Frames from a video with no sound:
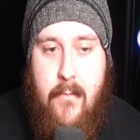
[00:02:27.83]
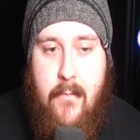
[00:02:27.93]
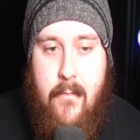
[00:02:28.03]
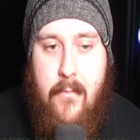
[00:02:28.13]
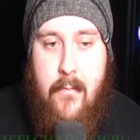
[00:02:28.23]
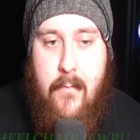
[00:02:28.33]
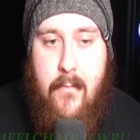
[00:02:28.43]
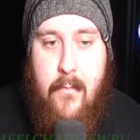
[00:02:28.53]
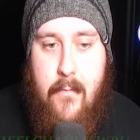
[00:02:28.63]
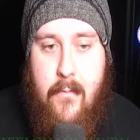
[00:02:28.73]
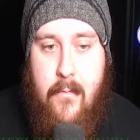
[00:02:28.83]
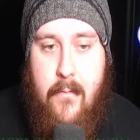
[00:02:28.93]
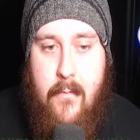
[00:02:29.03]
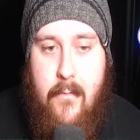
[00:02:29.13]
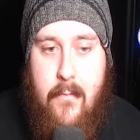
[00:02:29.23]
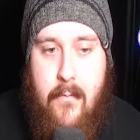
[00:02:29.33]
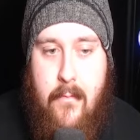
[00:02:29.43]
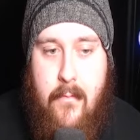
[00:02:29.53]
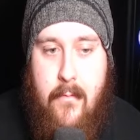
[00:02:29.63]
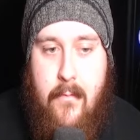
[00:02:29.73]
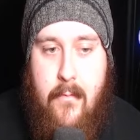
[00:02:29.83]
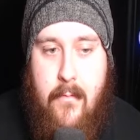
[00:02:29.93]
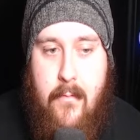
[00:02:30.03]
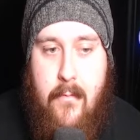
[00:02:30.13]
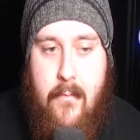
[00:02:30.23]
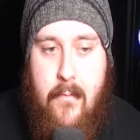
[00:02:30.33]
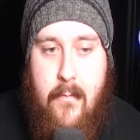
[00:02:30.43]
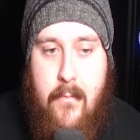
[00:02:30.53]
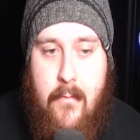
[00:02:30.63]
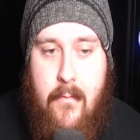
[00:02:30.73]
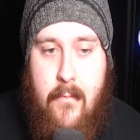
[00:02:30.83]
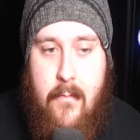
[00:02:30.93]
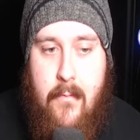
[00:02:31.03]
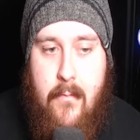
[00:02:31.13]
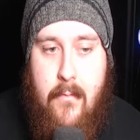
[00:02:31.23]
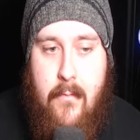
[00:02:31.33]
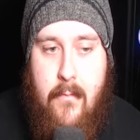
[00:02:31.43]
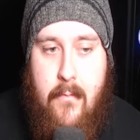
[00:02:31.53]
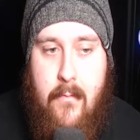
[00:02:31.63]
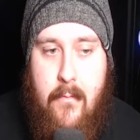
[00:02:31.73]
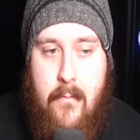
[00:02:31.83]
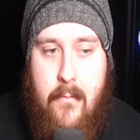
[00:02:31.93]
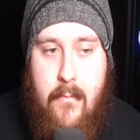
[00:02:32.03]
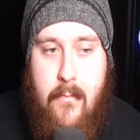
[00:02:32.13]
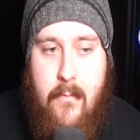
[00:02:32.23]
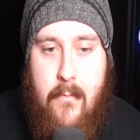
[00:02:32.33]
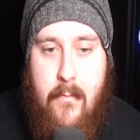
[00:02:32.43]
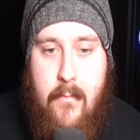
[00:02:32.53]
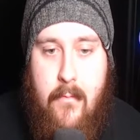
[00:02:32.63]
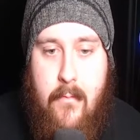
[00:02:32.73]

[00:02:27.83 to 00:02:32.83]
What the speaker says: (silence)